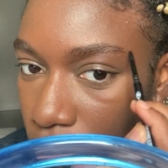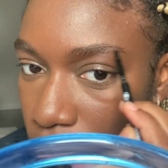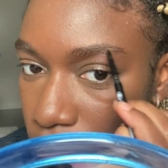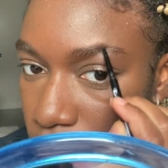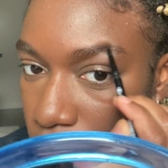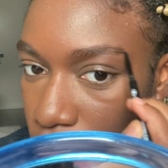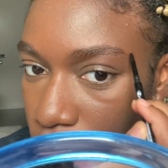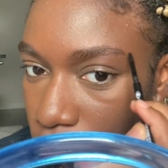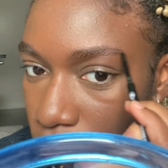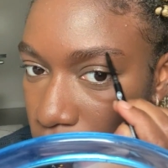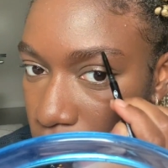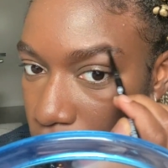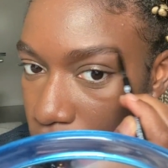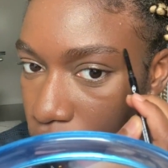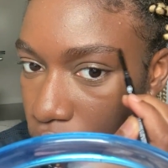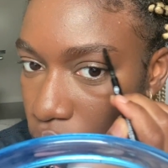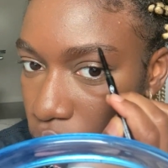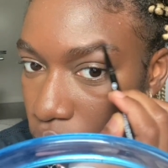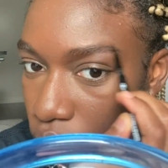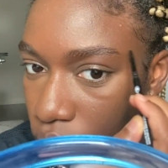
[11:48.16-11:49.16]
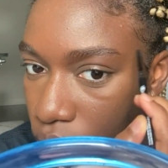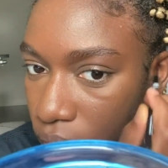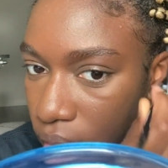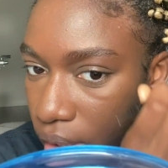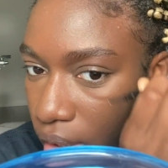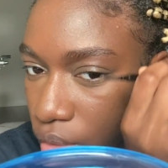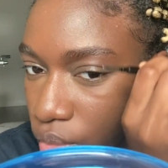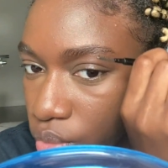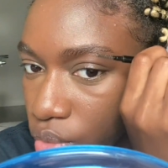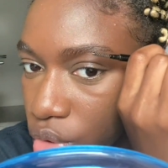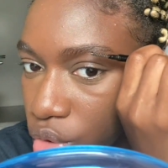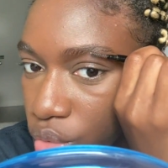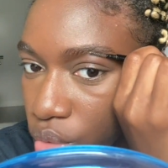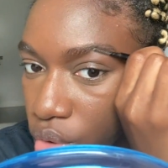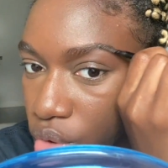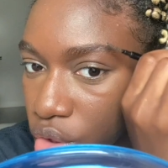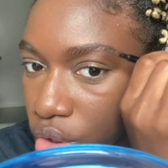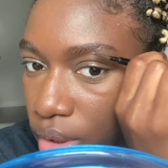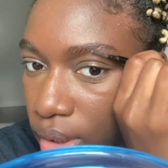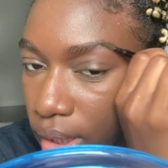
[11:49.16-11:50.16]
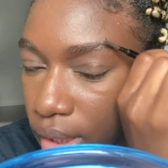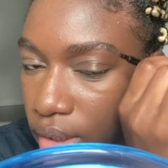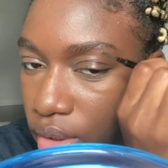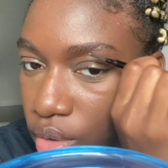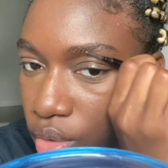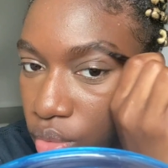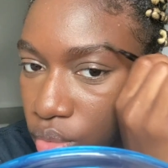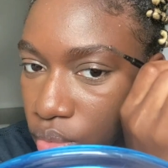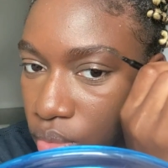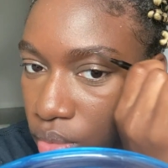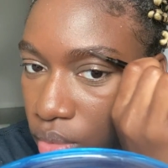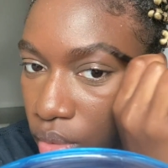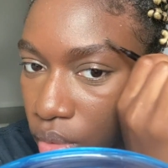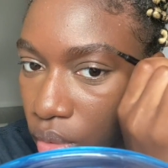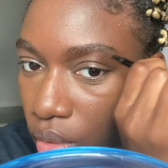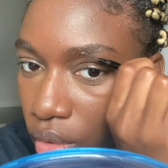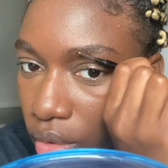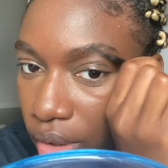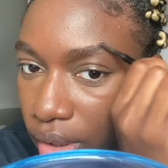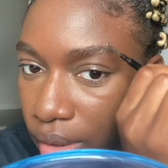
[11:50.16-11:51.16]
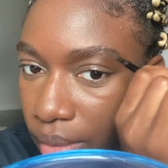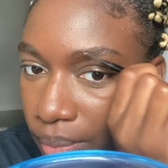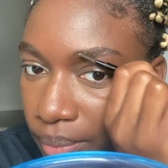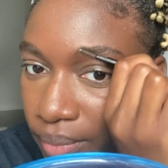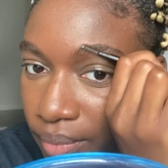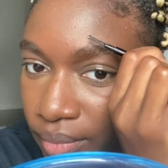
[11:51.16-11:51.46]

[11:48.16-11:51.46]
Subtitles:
in between the two, like which one should I do, Lord?